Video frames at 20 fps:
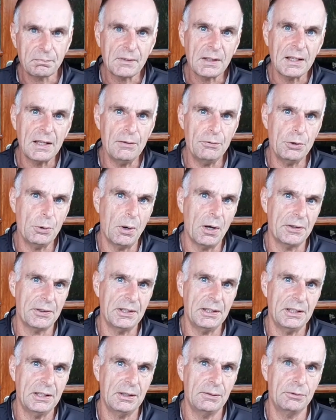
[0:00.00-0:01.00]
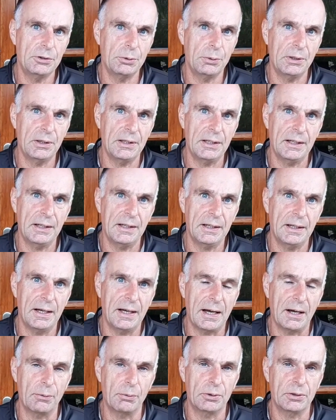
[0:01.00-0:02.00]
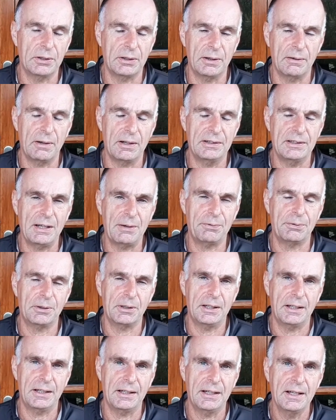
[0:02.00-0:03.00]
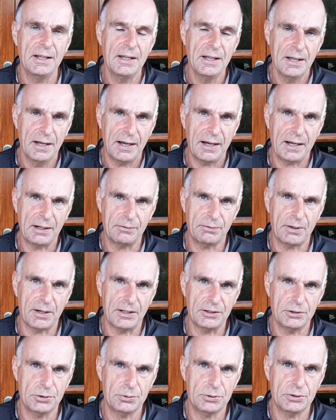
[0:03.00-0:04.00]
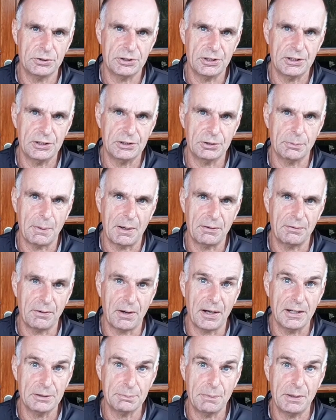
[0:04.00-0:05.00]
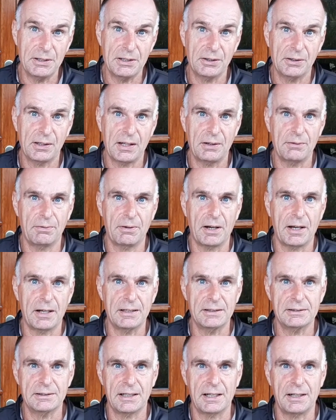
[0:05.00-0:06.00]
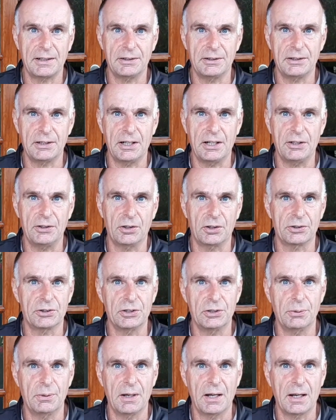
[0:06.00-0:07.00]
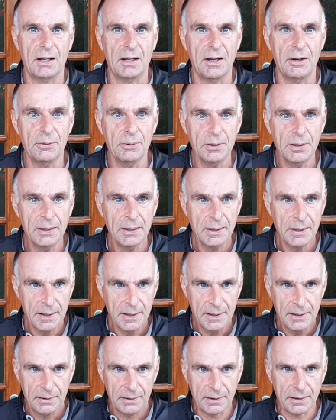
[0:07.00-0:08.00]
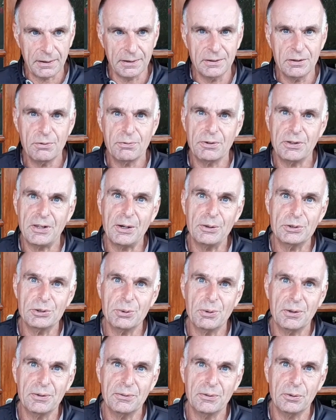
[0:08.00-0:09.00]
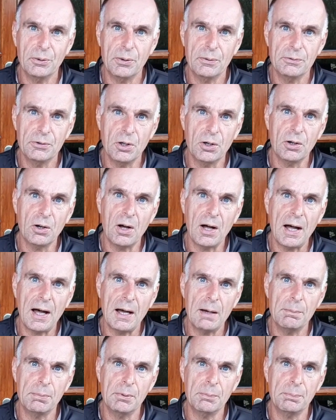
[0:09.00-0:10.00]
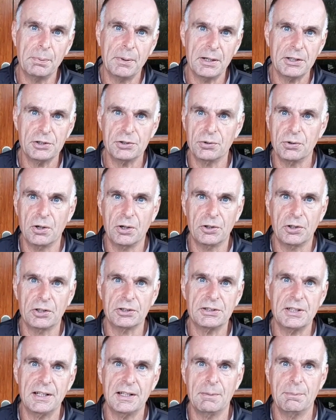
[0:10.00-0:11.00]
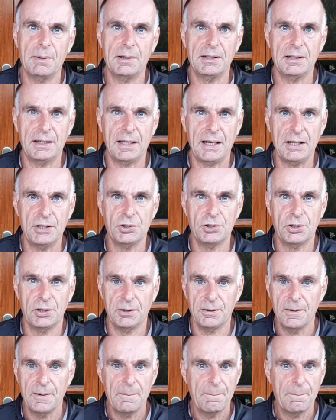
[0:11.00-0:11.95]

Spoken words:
if you are thinking of doing it, I would definitely advise you to seek some advice, medical advice, and not to do it alone. For those who have not got high blood pressure or are not taking medication,